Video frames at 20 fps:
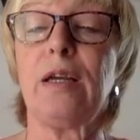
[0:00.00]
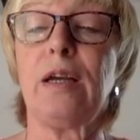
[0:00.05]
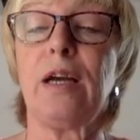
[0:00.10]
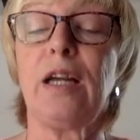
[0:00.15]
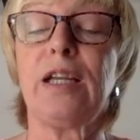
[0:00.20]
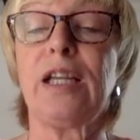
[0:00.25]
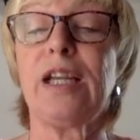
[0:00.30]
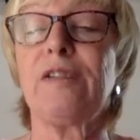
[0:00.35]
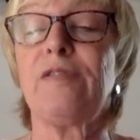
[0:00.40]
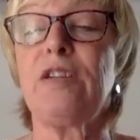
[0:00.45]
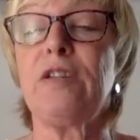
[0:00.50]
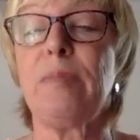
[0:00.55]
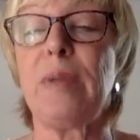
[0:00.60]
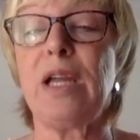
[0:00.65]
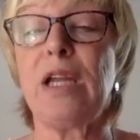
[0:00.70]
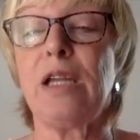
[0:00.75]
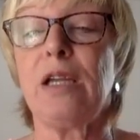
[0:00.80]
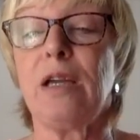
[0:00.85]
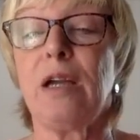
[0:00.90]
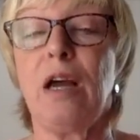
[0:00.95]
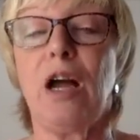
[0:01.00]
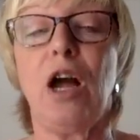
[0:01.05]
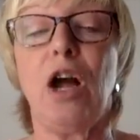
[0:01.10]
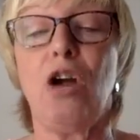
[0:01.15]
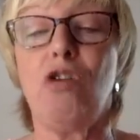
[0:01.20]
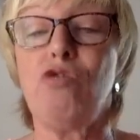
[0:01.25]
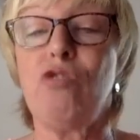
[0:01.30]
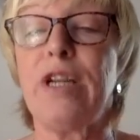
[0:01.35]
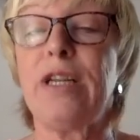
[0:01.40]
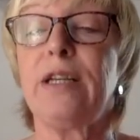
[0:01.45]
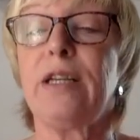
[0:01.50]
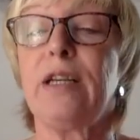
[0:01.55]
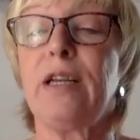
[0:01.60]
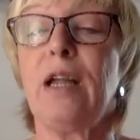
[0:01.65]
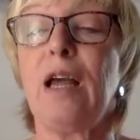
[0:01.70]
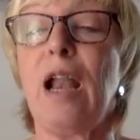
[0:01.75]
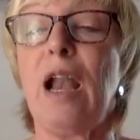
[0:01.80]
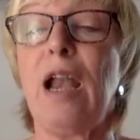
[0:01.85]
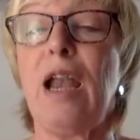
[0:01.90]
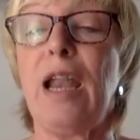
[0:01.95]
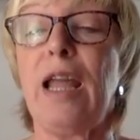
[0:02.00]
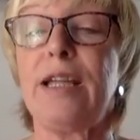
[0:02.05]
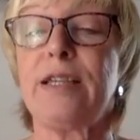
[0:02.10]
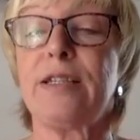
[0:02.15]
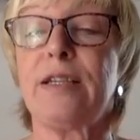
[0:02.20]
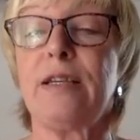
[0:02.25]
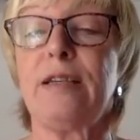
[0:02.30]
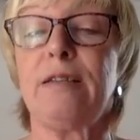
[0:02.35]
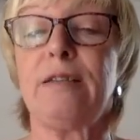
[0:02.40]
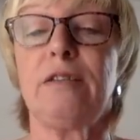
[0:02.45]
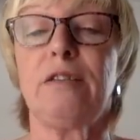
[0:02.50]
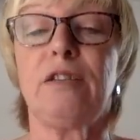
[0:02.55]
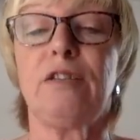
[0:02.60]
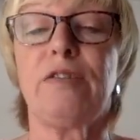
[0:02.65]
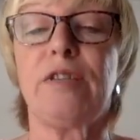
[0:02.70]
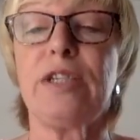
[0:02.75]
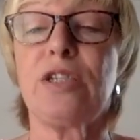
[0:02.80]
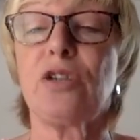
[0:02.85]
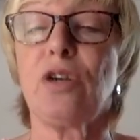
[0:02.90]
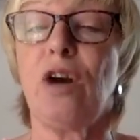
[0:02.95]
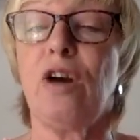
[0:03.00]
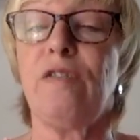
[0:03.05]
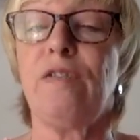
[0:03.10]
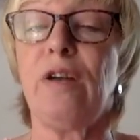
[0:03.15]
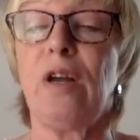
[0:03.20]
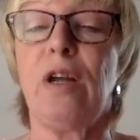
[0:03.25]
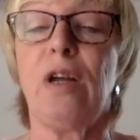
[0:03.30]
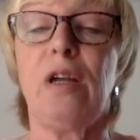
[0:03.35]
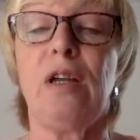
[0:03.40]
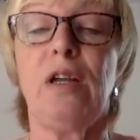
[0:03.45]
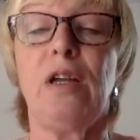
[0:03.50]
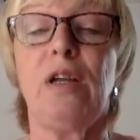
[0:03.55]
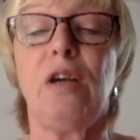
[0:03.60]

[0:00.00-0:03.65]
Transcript: had given me a written letter of his offer